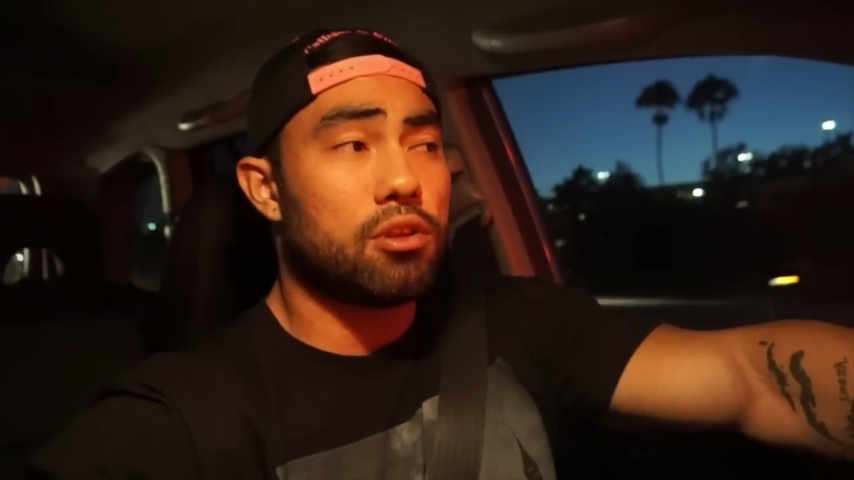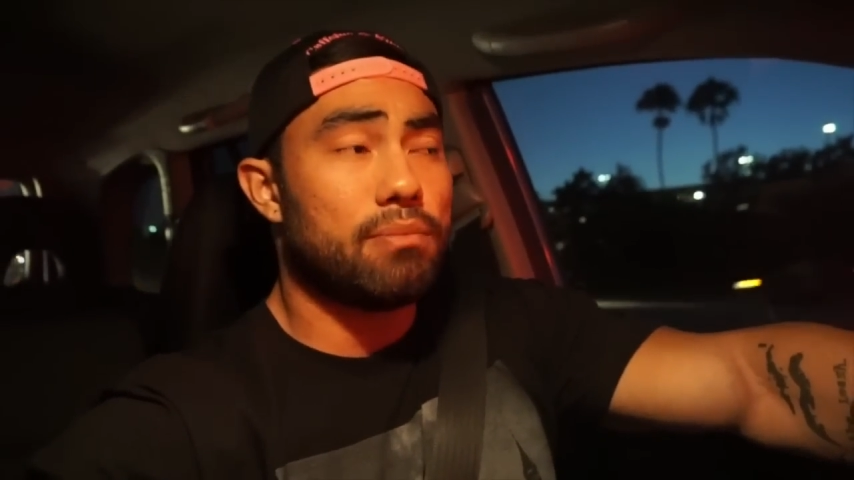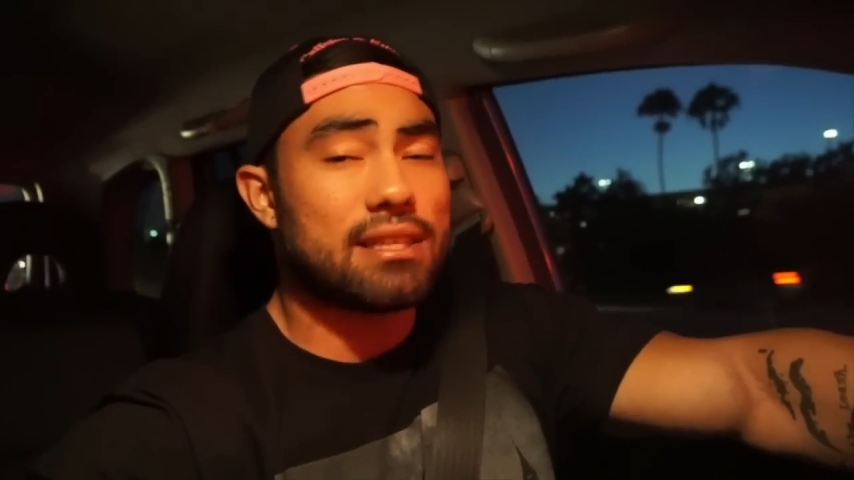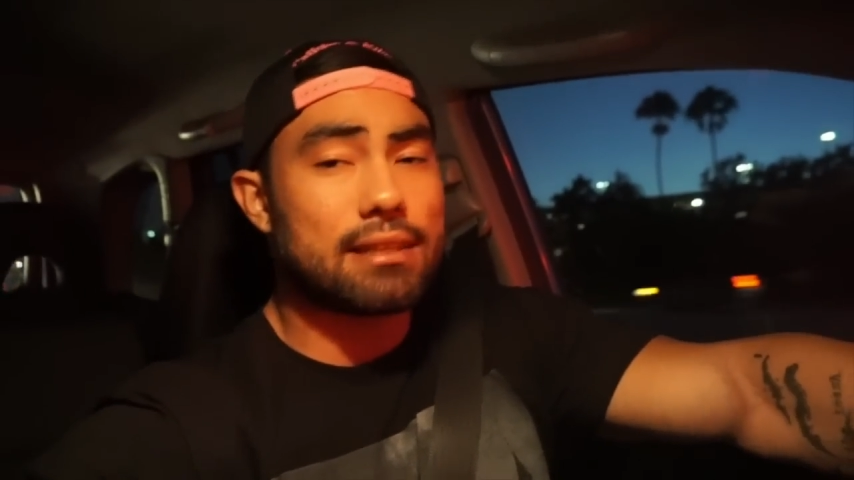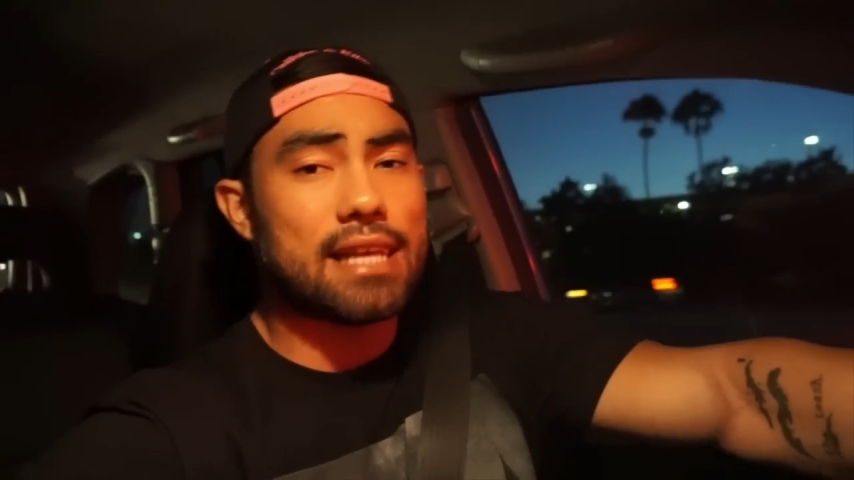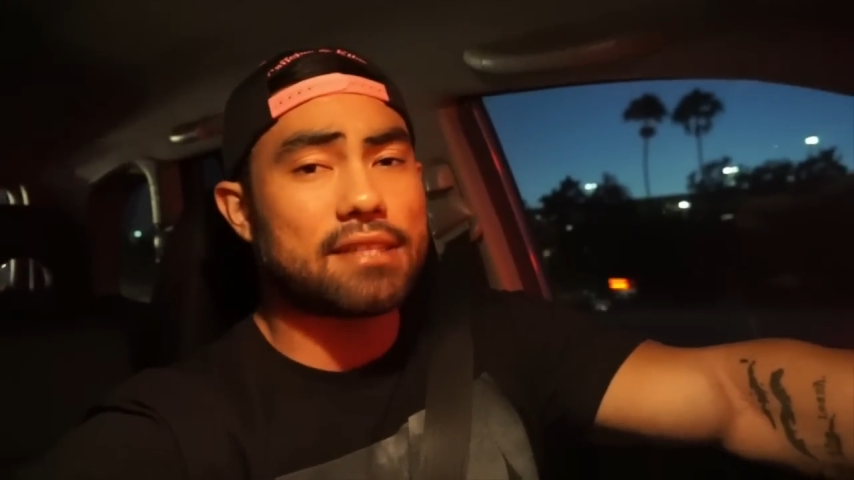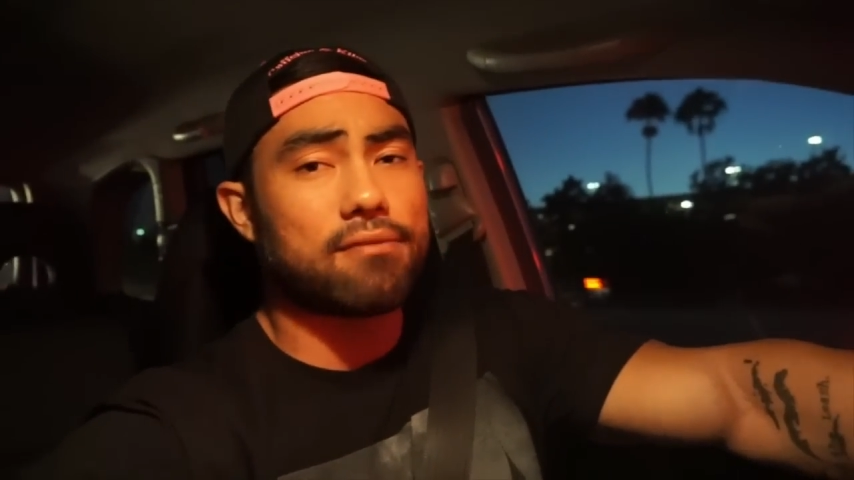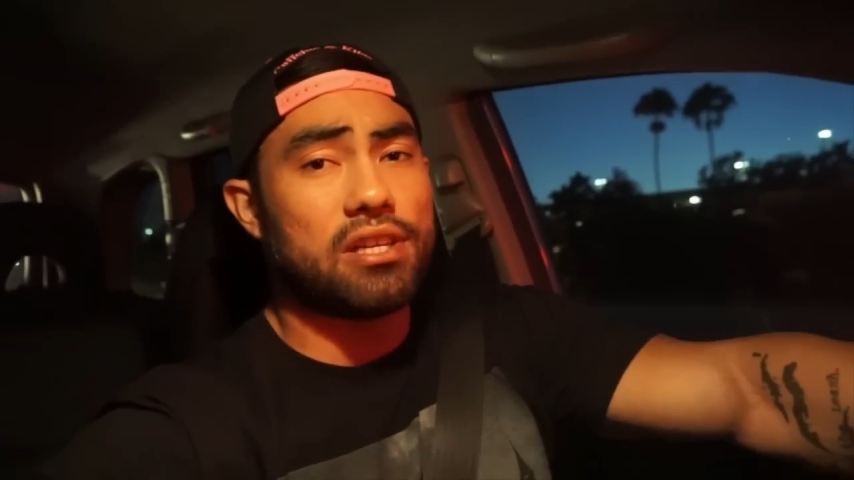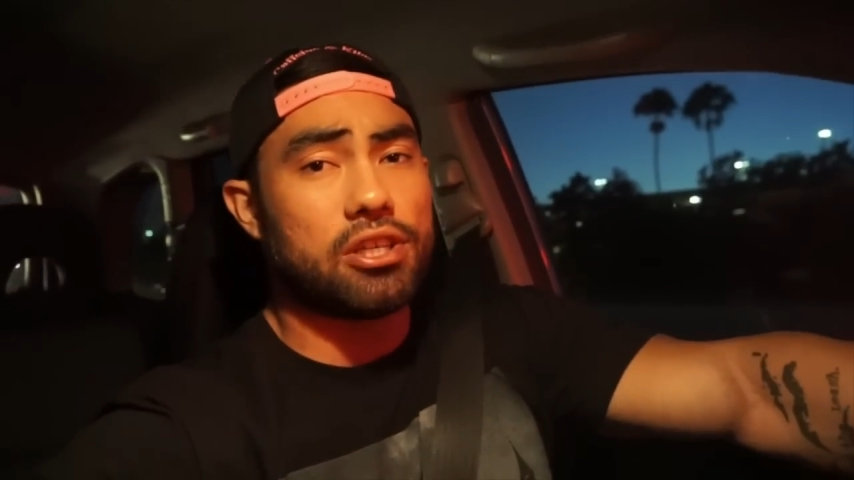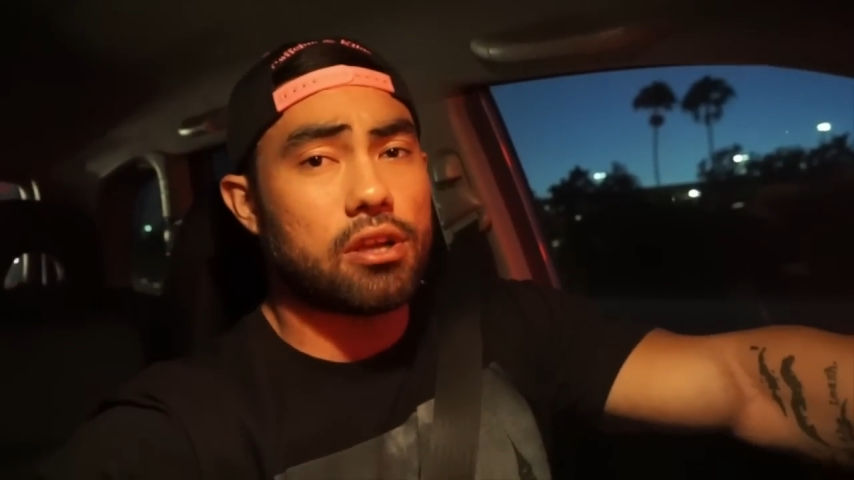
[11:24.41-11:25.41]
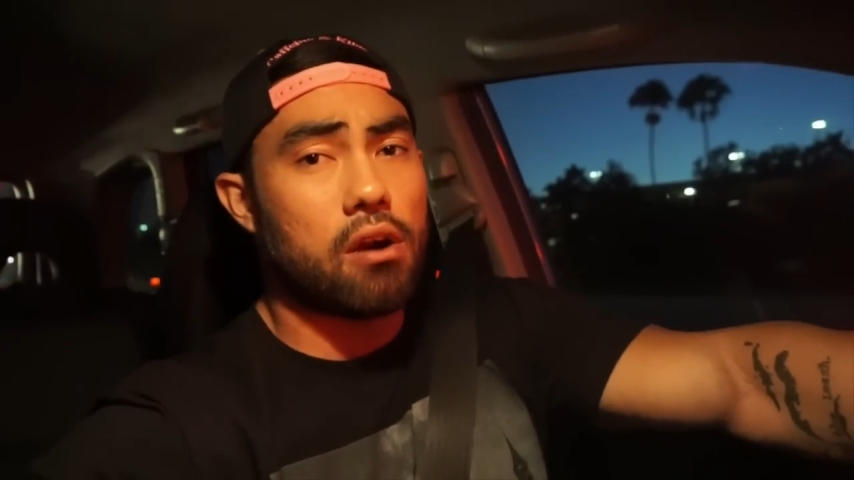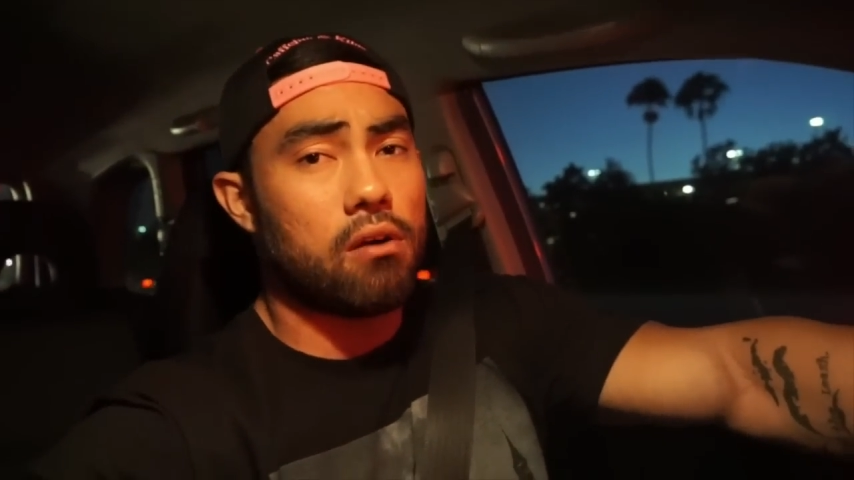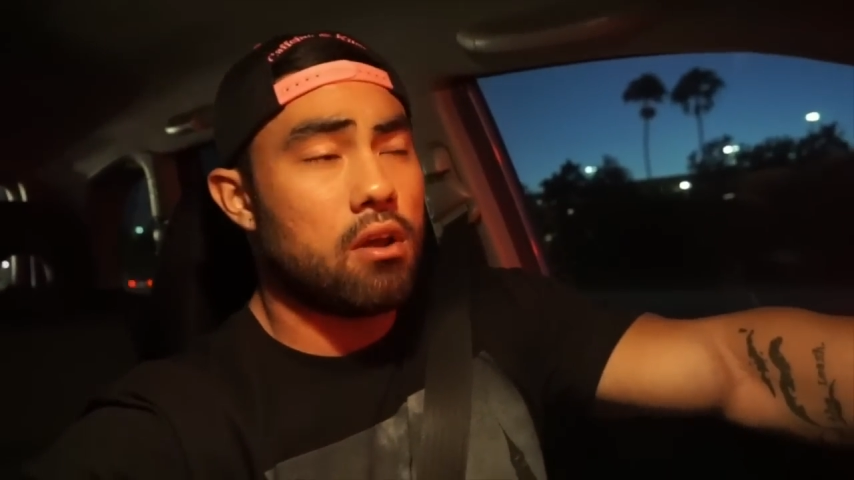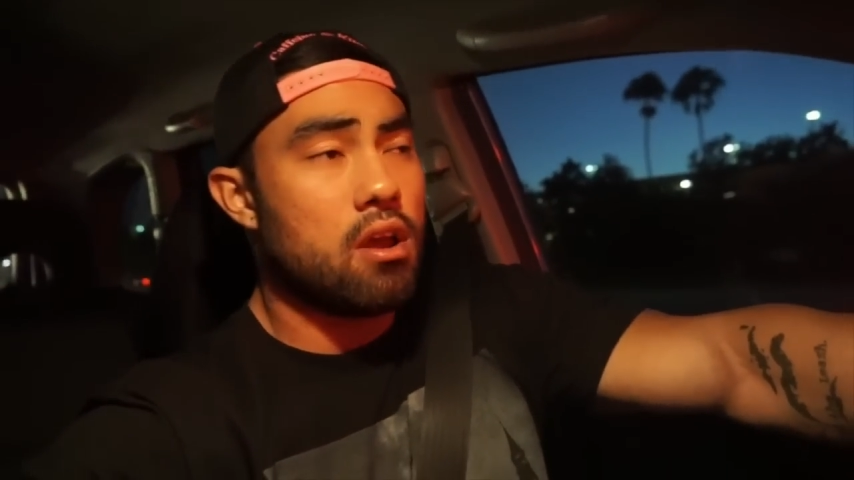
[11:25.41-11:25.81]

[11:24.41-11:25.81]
to be successful at his show,